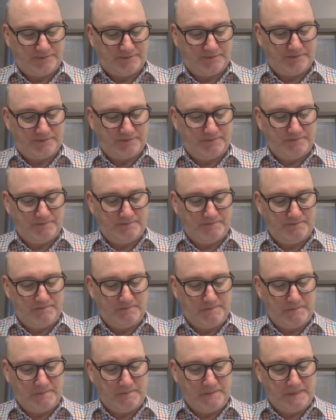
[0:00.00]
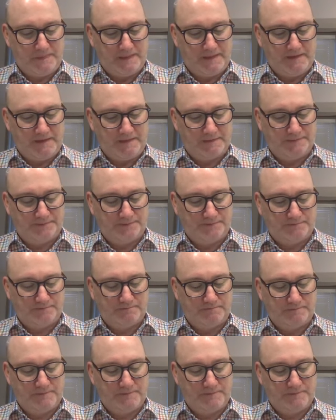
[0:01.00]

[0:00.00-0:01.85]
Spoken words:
Nothing is said.